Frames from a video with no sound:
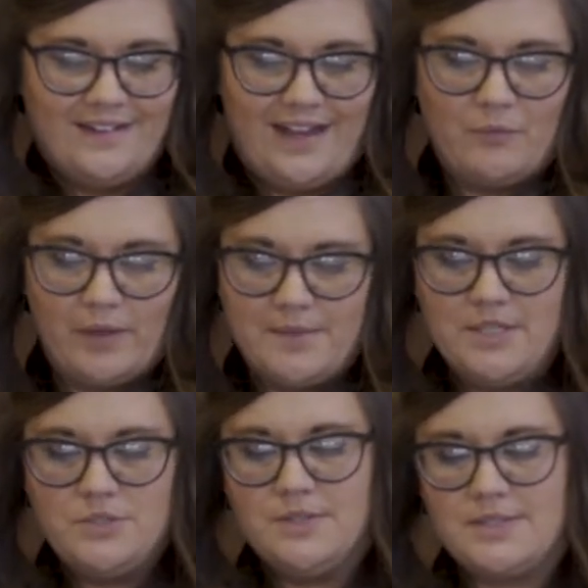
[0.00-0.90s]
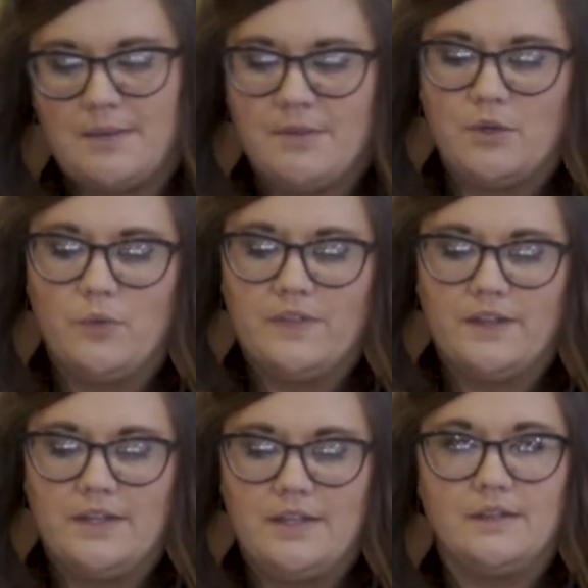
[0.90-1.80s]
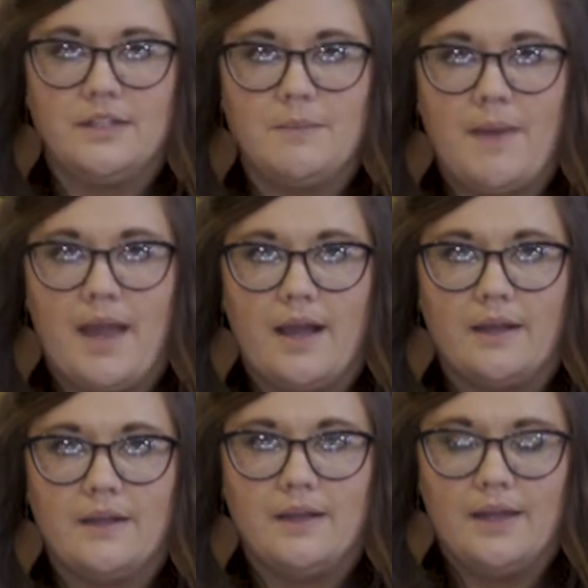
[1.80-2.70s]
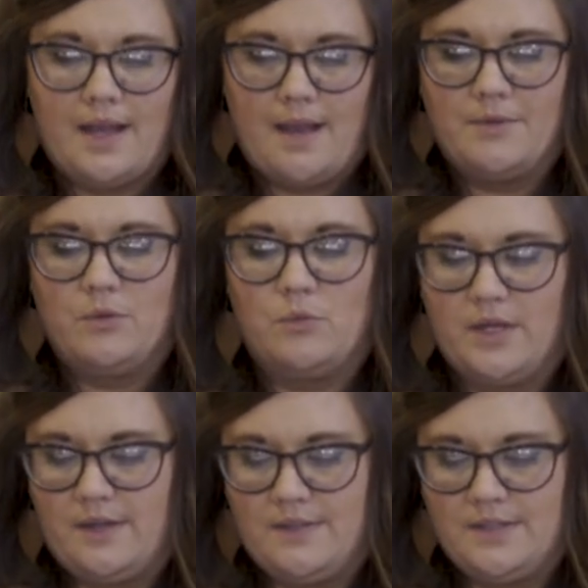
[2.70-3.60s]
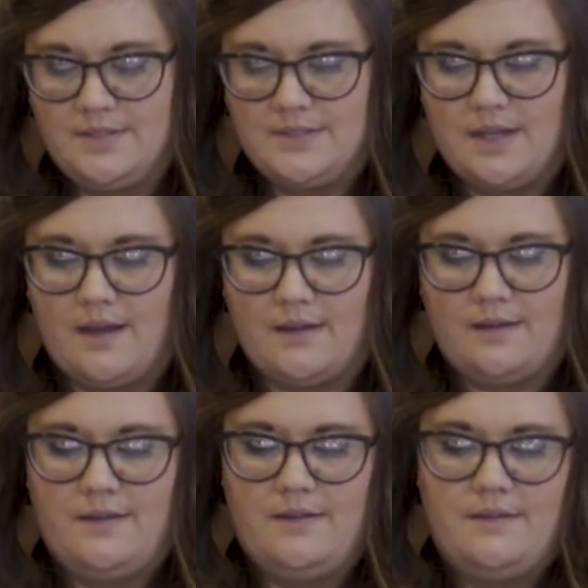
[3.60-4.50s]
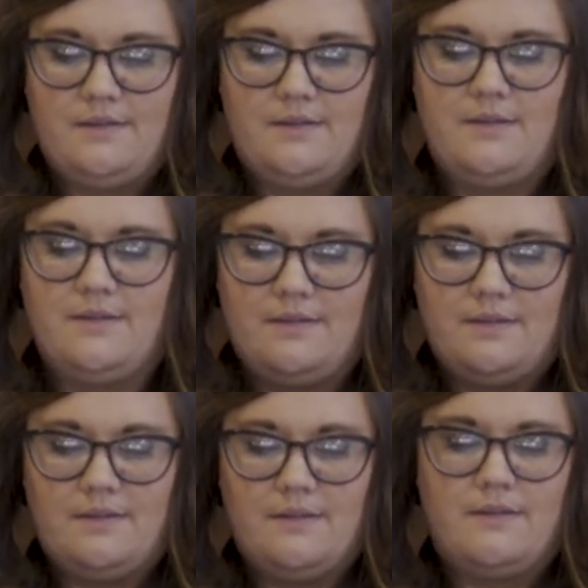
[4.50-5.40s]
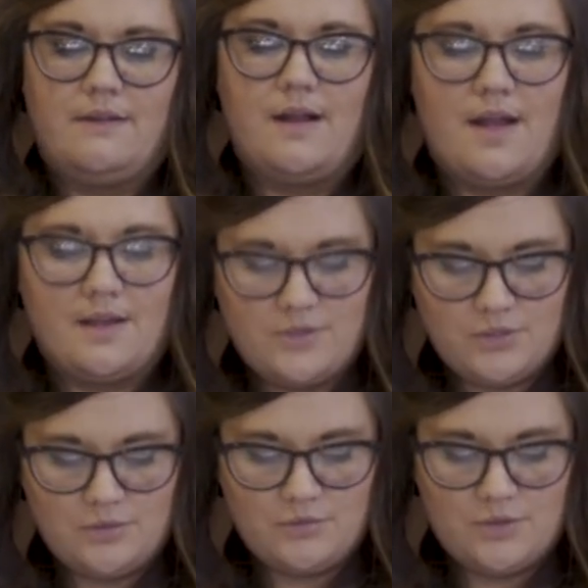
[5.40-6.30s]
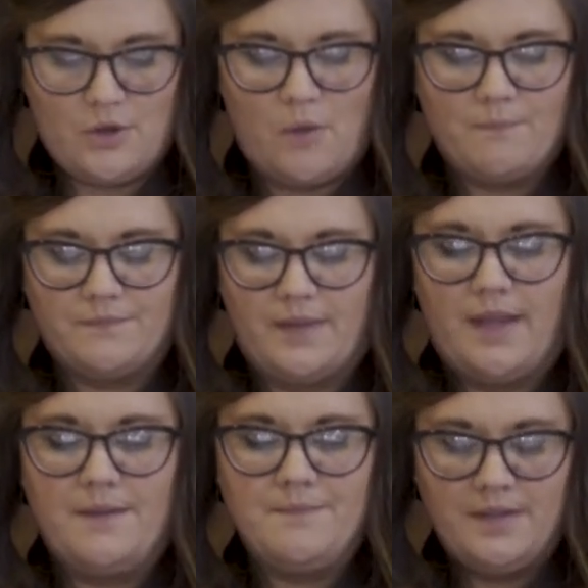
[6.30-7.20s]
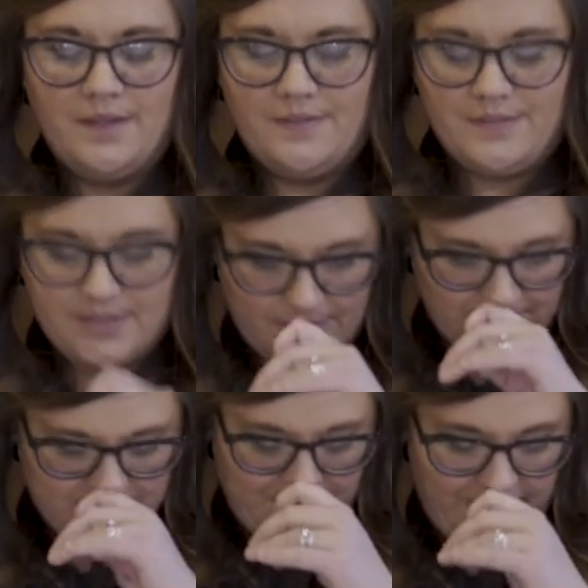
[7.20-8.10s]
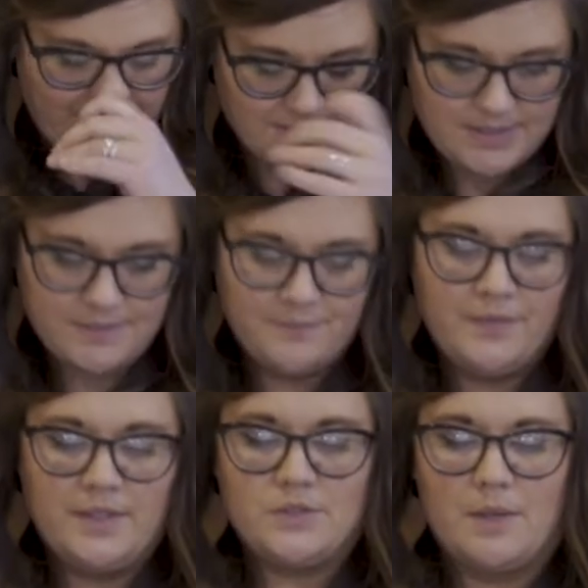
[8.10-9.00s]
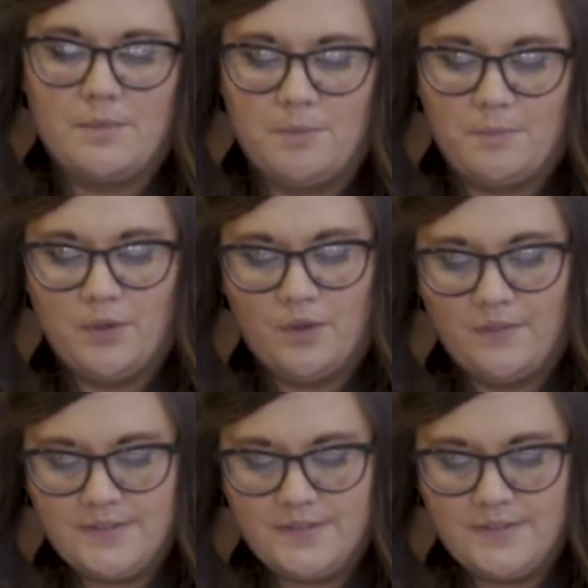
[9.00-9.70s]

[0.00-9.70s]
And what I'm gonna do is I'm gonna, with the heel in the back, I'm gonna work this sock onto the gnome, okay? These are his pants. So I'm gonna pull the